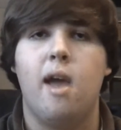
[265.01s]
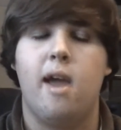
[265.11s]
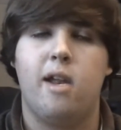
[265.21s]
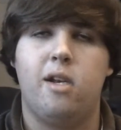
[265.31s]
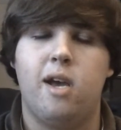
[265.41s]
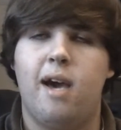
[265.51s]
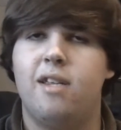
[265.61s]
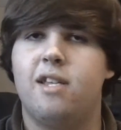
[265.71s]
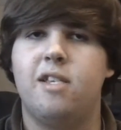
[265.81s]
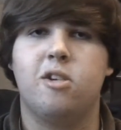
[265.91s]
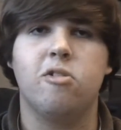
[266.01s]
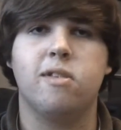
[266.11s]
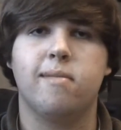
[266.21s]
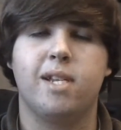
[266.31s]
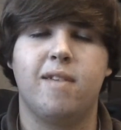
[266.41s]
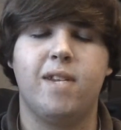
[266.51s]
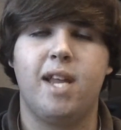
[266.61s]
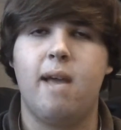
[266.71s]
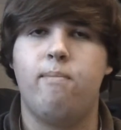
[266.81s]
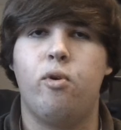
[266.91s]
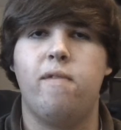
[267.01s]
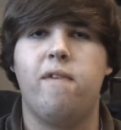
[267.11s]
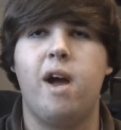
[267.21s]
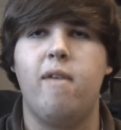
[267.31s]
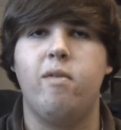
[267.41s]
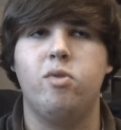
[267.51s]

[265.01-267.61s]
And out of 10 stars, I'm going to give it an 8.5.